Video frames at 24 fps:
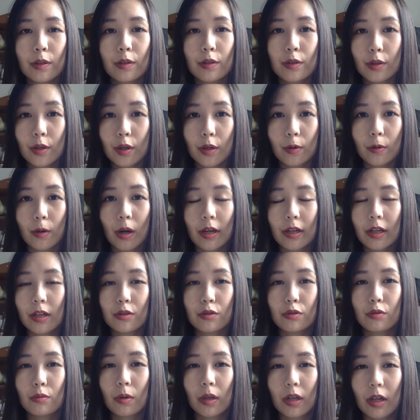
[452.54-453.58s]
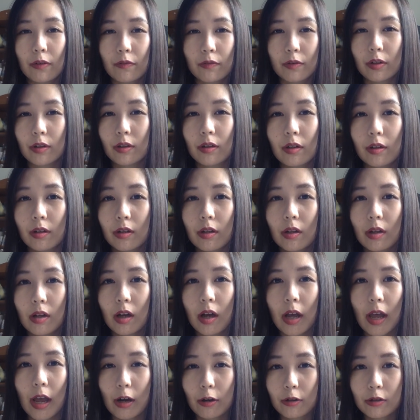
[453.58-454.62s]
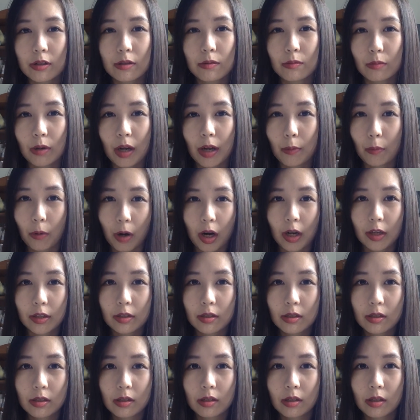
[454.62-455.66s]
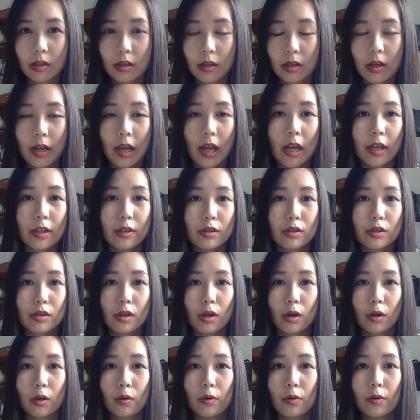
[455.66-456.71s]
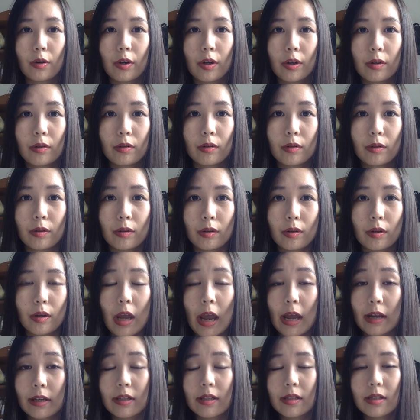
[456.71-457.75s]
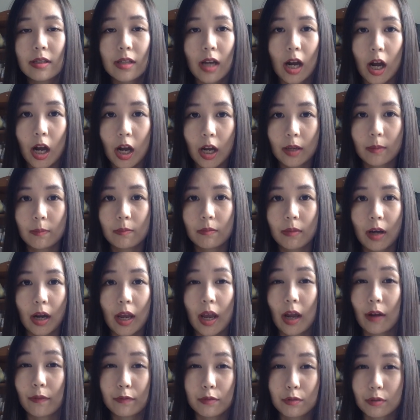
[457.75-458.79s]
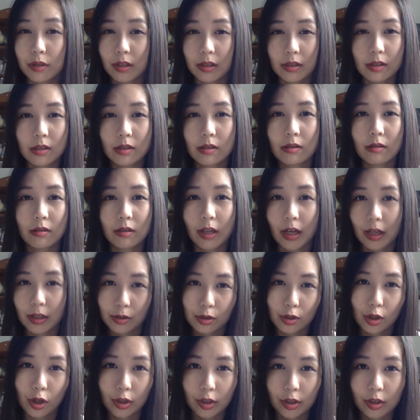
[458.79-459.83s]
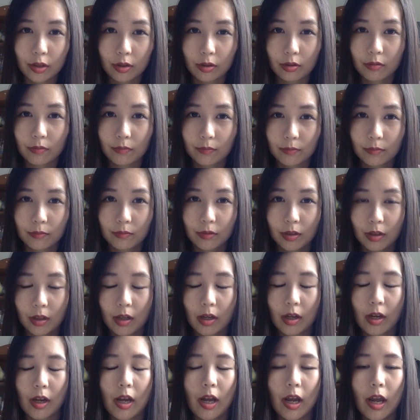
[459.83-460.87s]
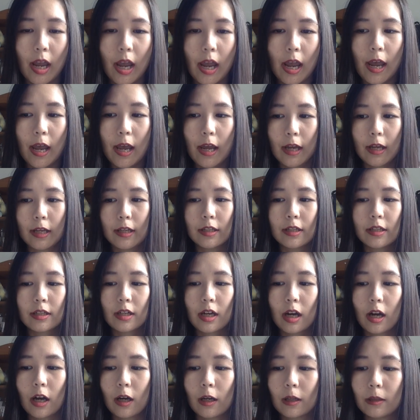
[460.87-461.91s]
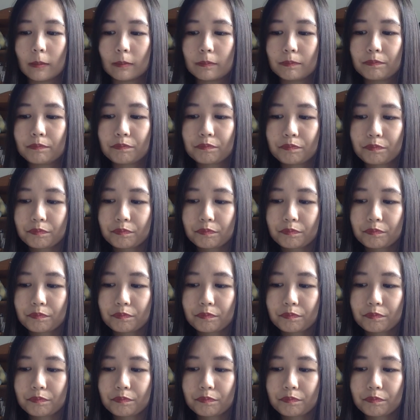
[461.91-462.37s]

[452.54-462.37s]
you know, I can do whatever else I want. And so at this time I have to just get started. And um,